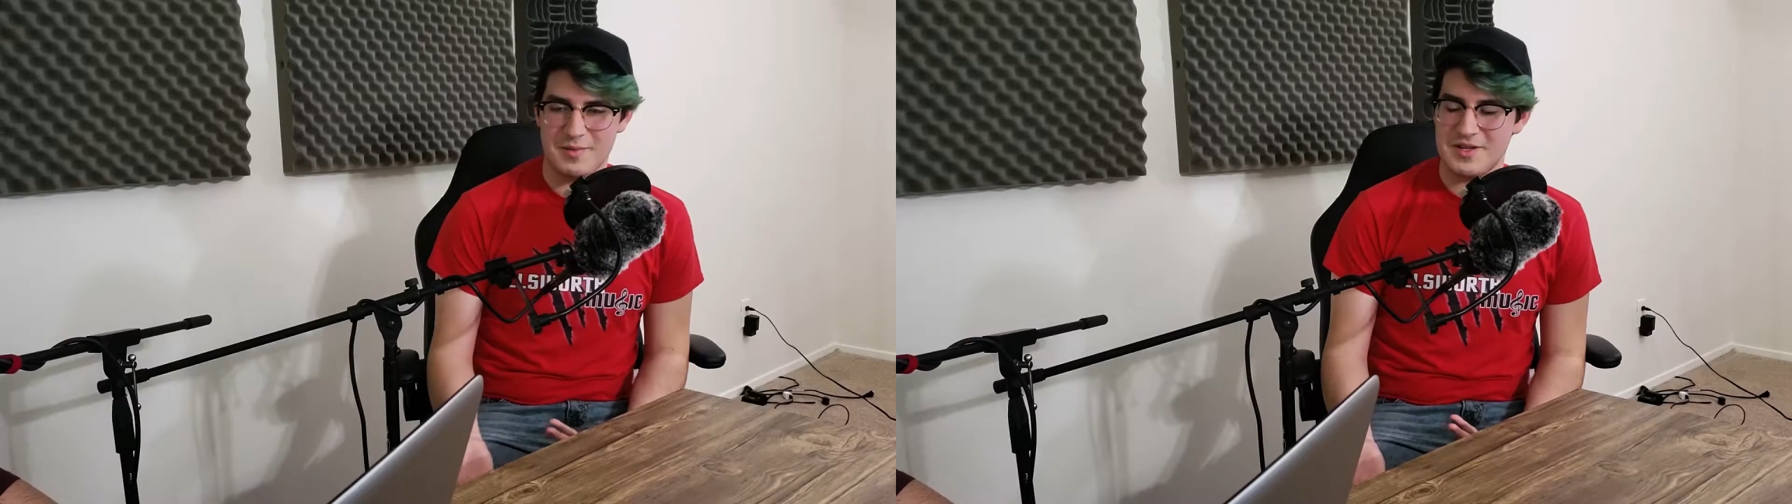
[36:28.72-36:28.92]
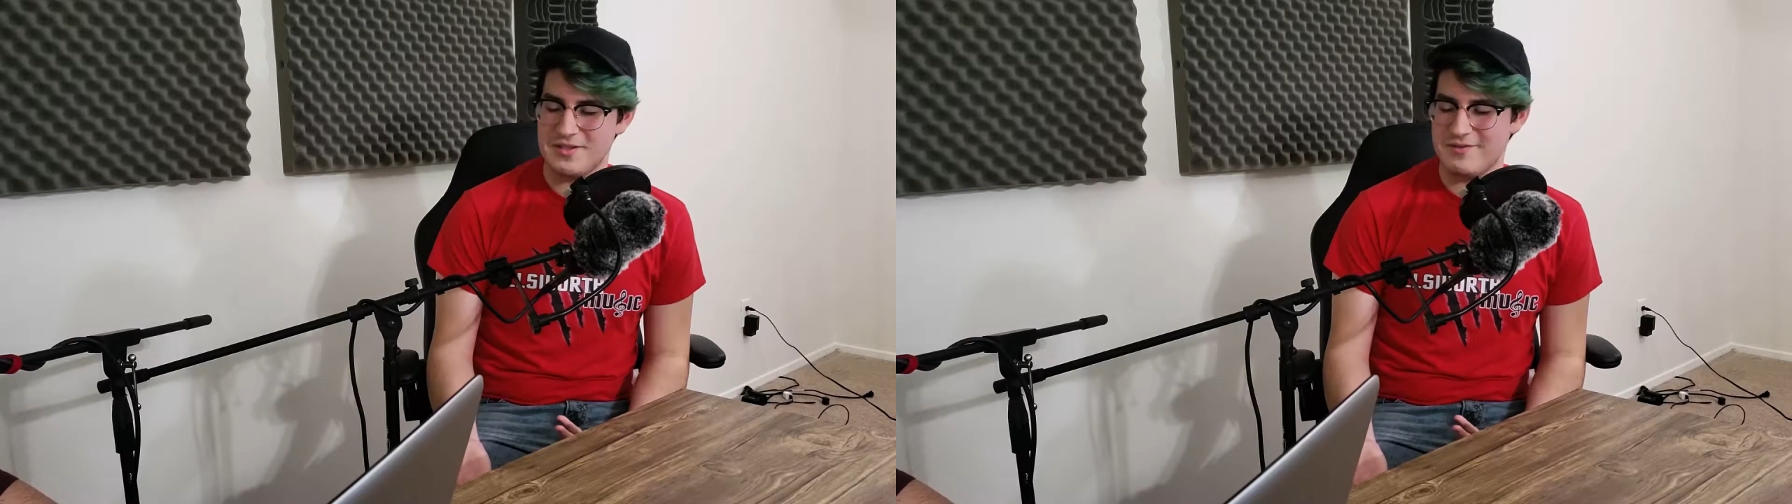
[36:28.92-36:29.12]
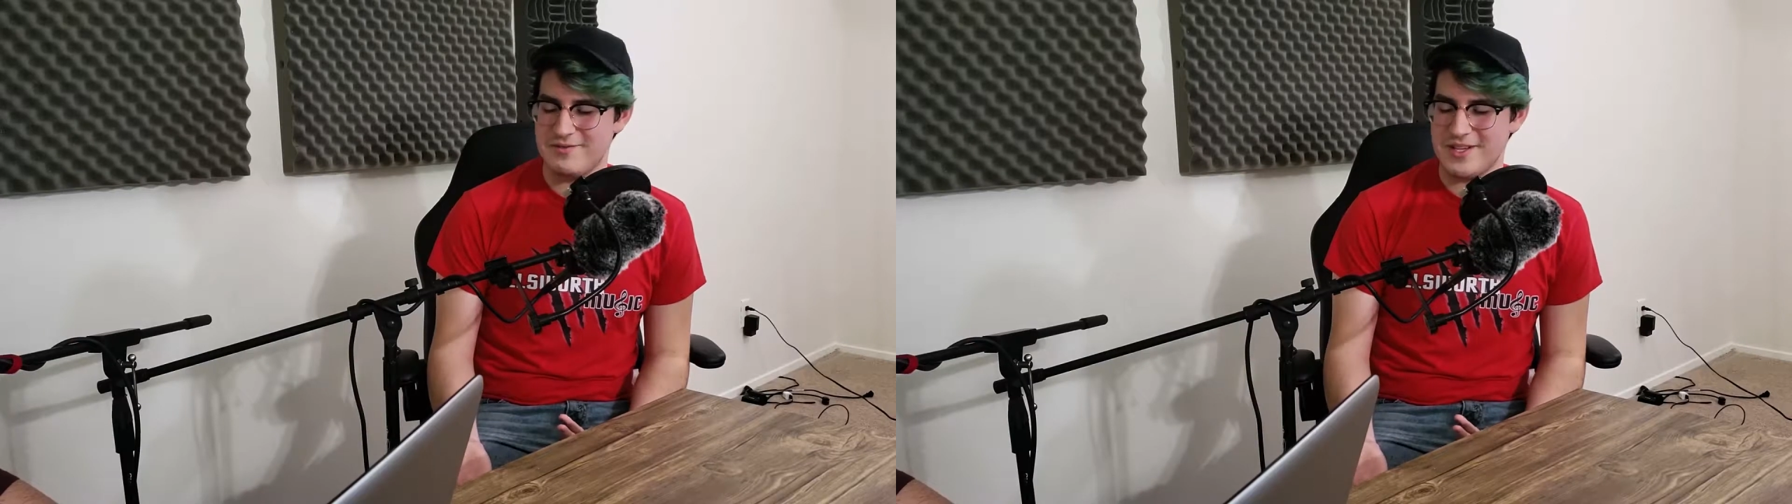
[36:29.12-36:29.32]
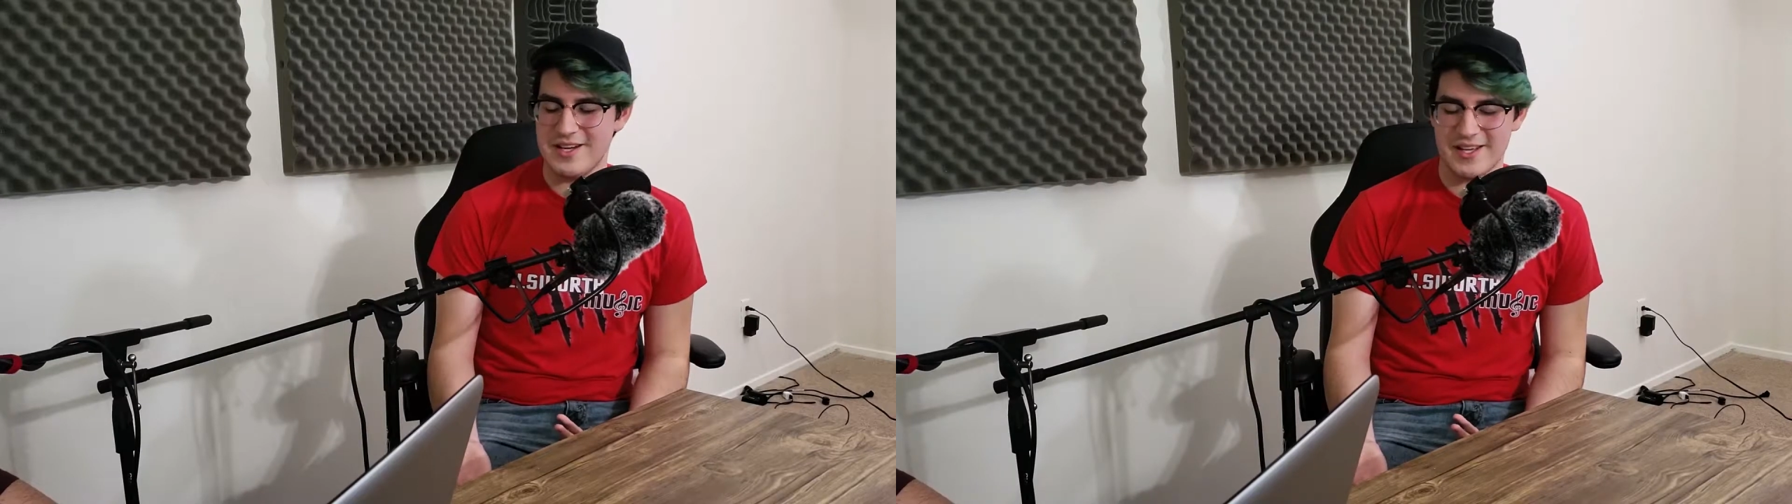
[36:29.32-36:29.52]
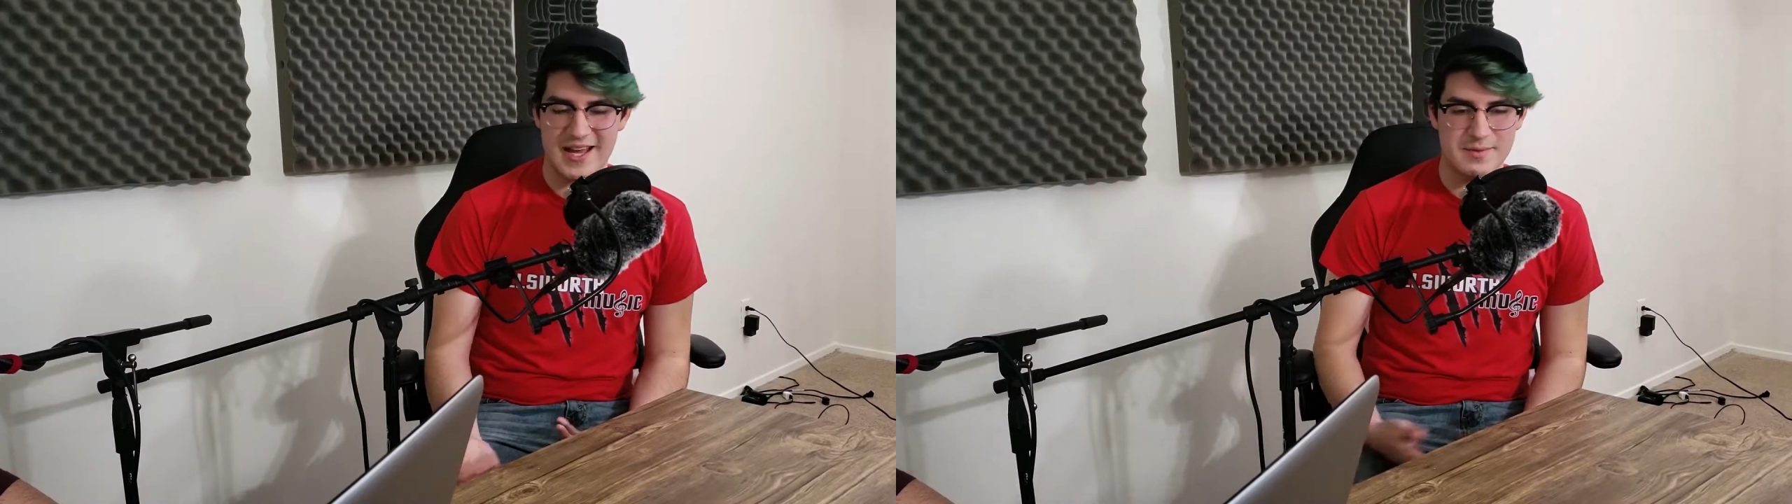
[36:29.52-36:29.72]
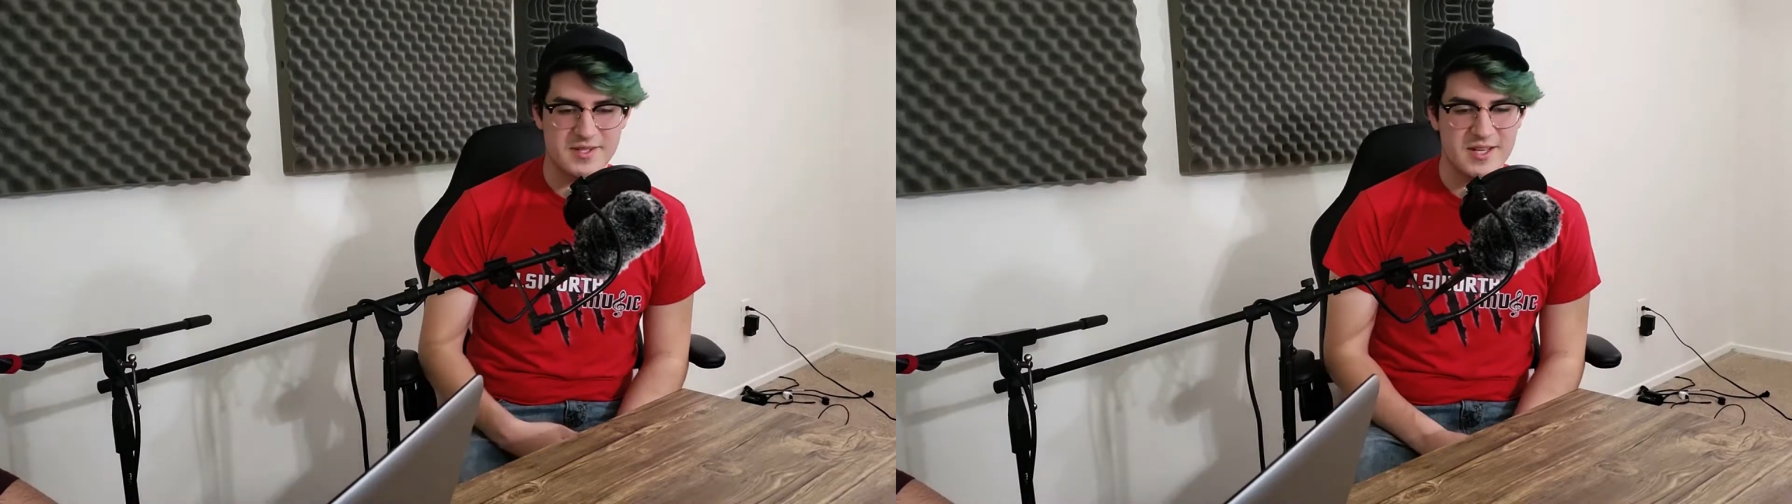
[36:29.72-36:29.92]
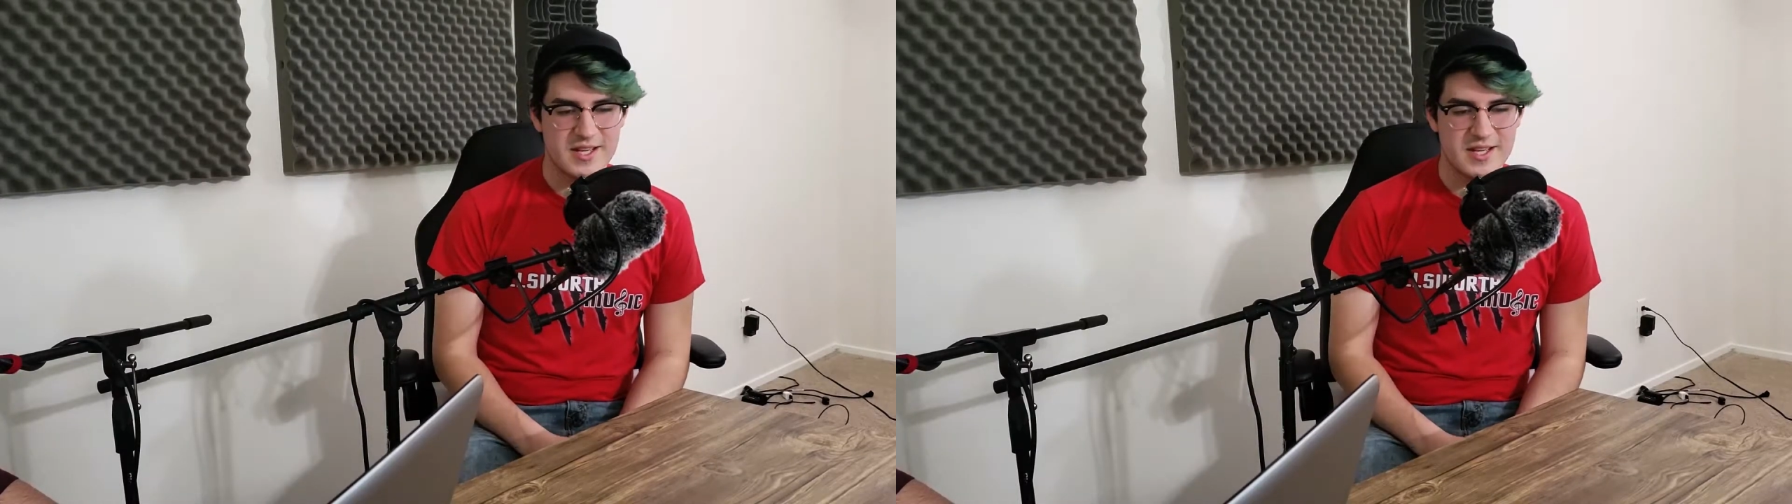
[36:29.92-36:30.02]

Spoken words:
bunch of dating apps,